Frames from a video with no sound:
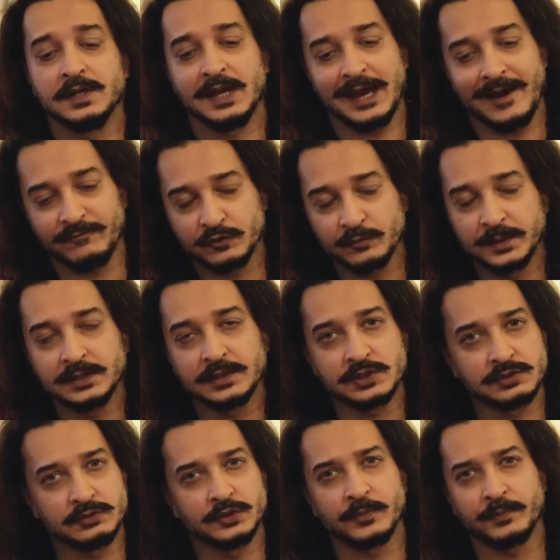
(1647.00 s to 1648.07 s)
have to be in the
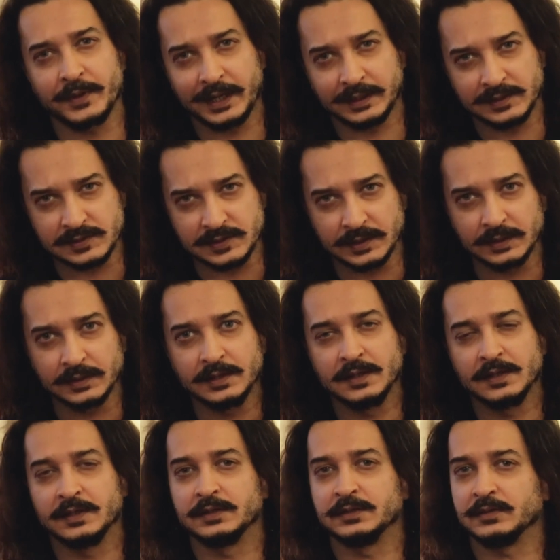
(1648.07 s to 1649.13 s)
studio practicing
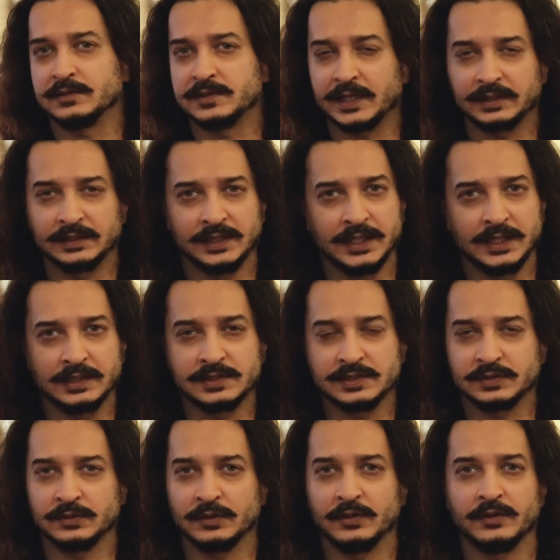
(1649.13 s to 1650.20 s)
your
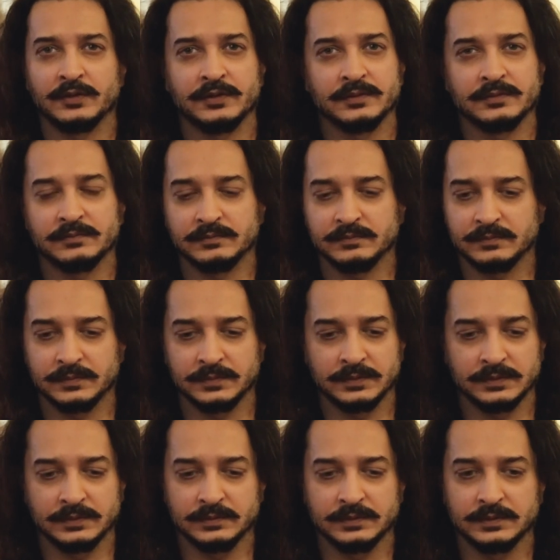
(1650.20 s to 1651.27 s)
techniques,
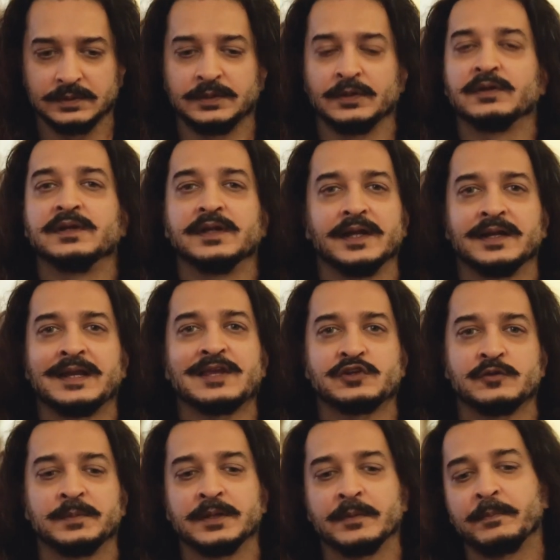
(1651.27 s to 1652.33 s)
it has
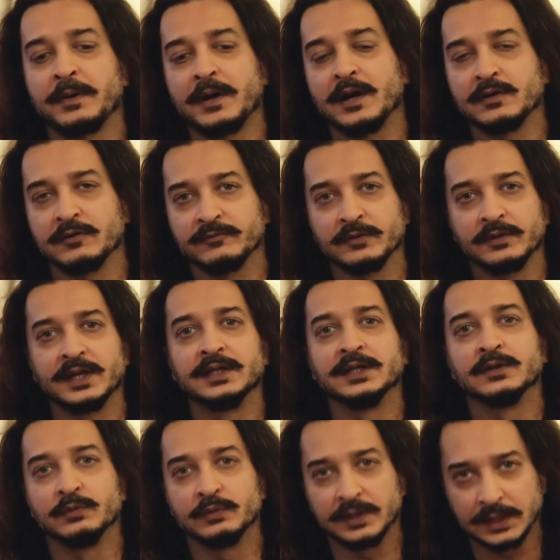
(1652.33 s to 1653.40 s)
to be a part of your
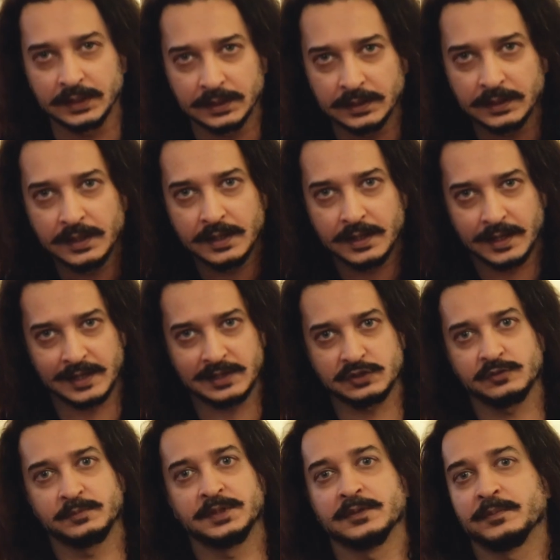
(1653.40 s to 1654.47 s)
daily routine, has
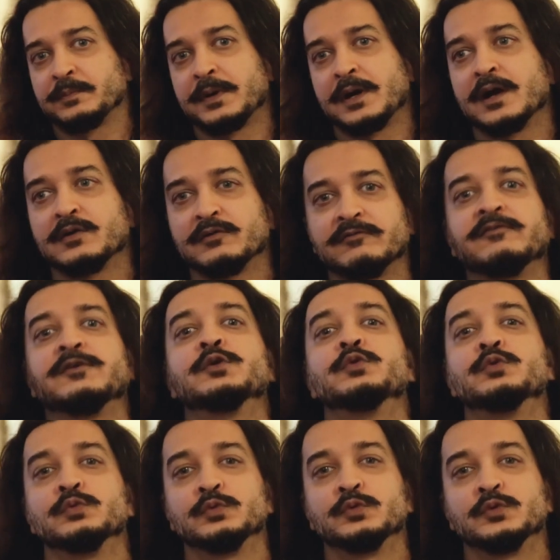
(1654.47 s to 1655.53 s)
to be a part of you,
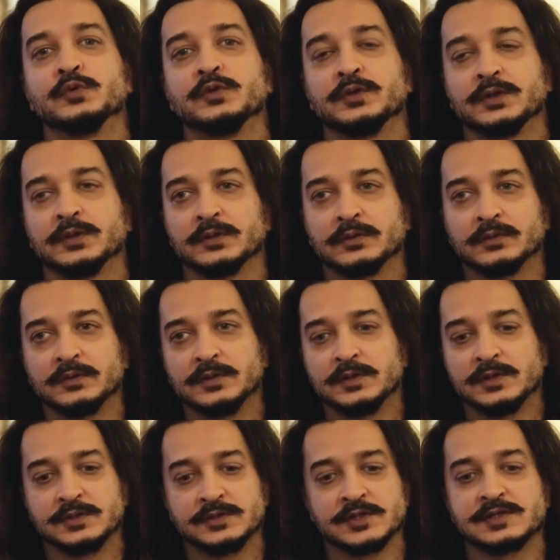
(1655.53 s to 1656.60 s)

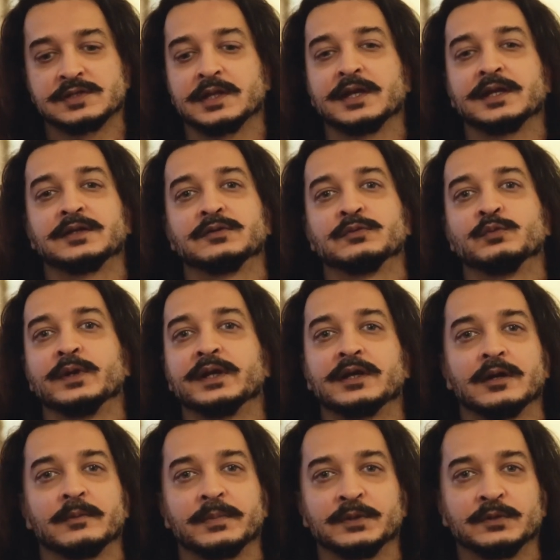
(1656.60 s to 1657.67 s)
just like you wake
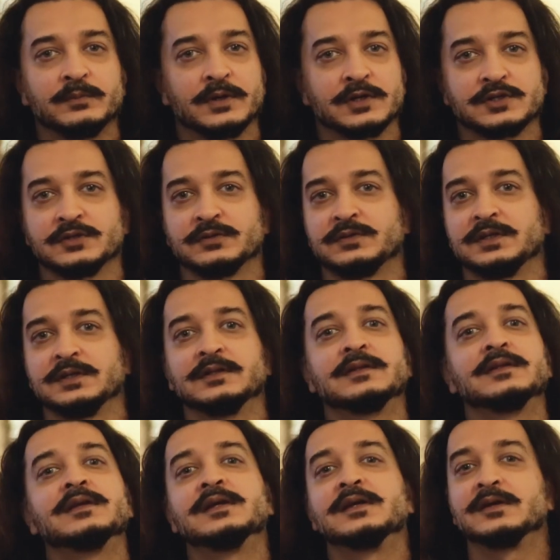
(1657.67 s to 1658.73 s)
up and you brush your teeth
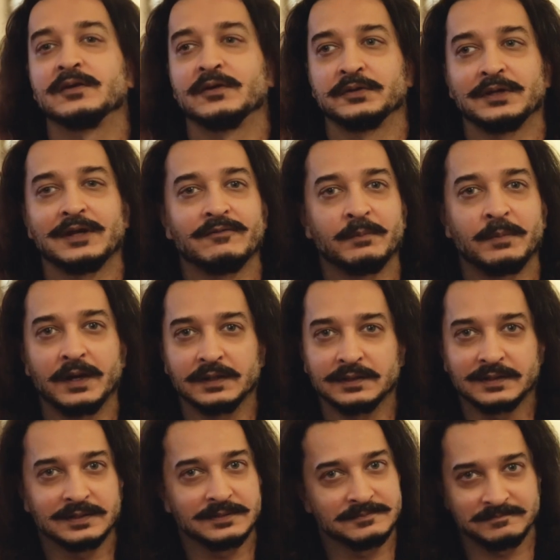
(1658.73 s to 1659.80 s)
or you have a bath.
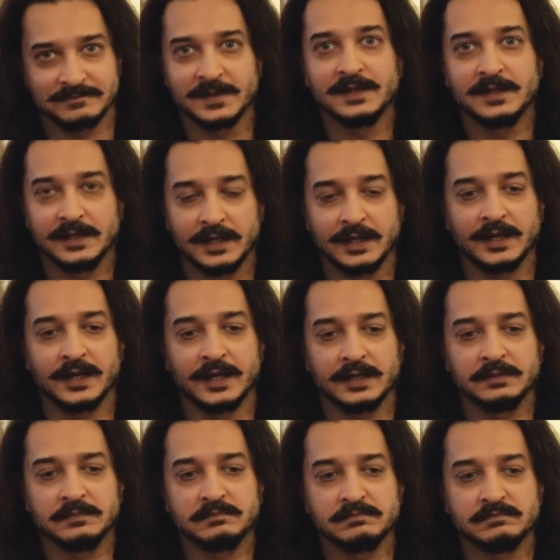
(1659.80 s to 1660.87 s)

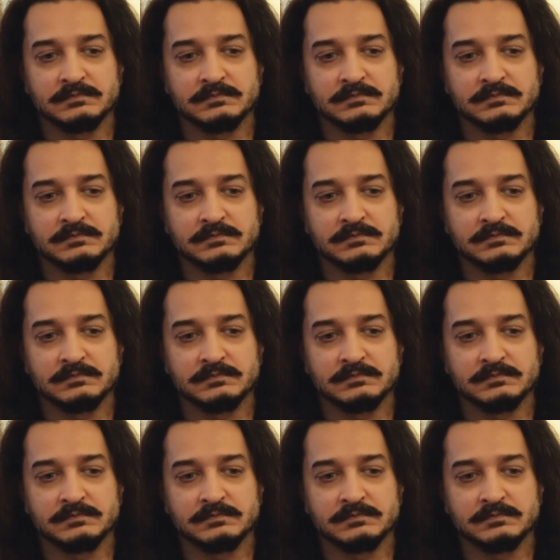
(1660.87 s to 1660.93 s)
And